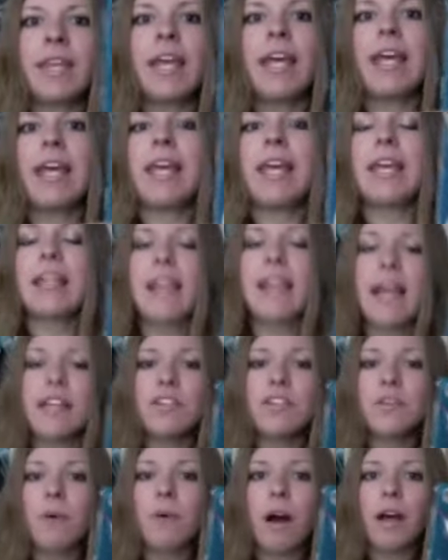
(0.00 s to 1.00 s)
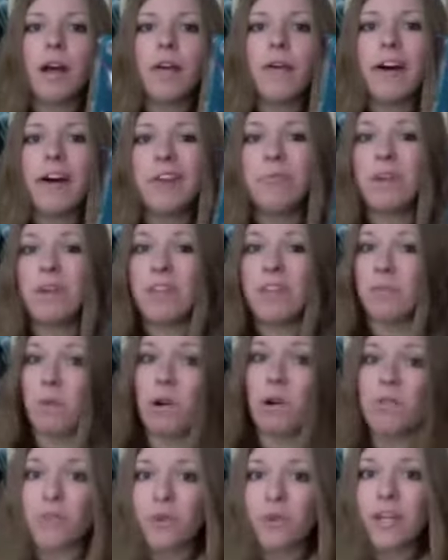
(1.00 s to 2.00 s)
He likes to walk around with
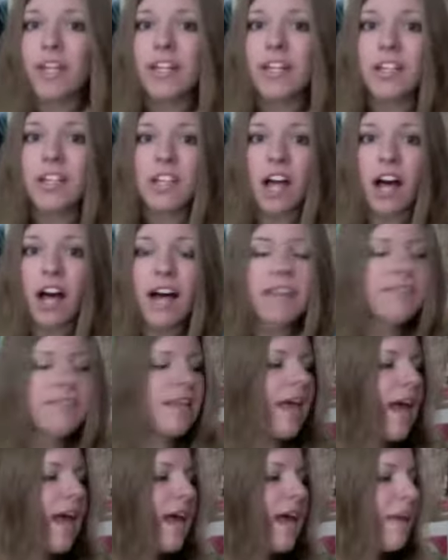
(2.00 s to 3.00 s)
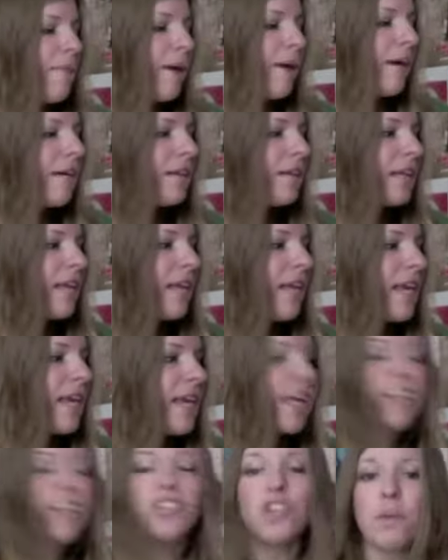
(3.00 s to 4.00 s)
Wolverine claws, and apparently he
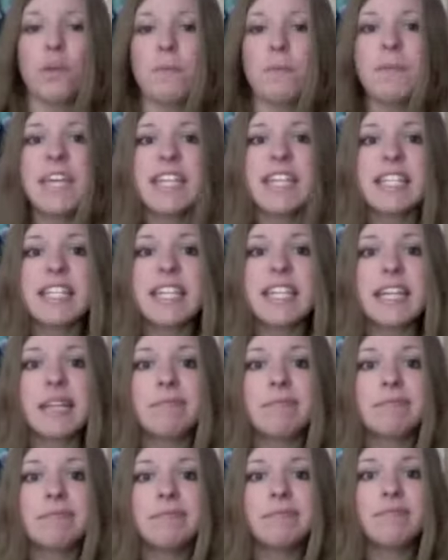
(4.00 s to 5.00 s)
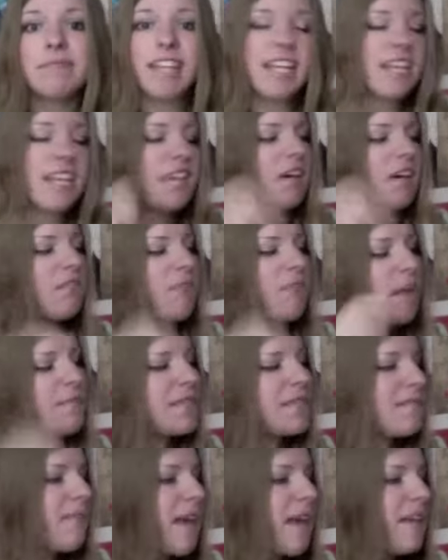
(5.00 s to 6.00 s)
can turn beastie. Like, he
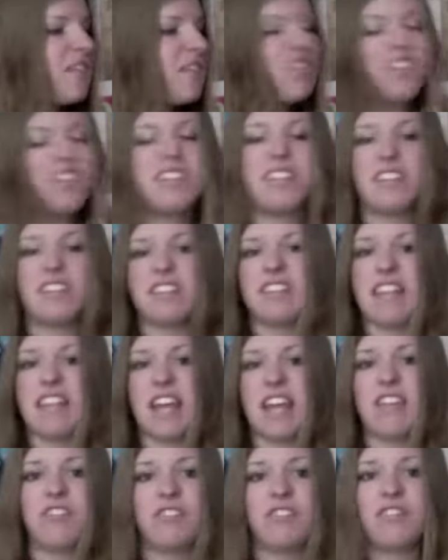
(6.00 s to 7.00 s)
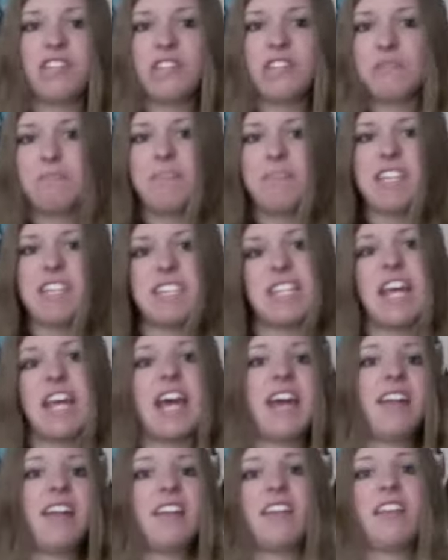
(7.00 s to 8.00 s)
unwraps his bandages and his hand turns into beast
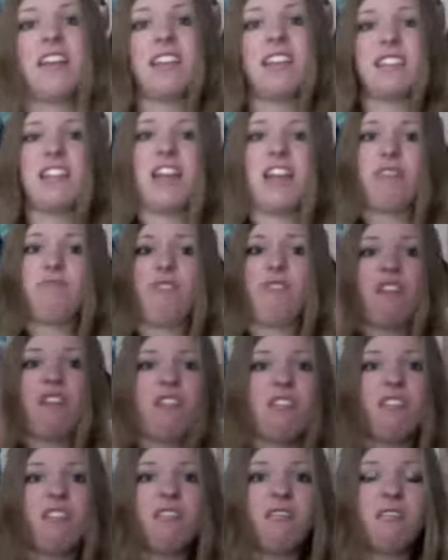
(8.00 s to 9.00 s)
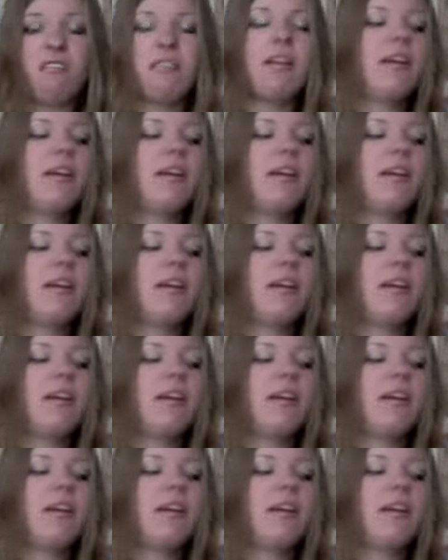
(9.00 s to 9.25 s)
hand, and then he's like, rawr!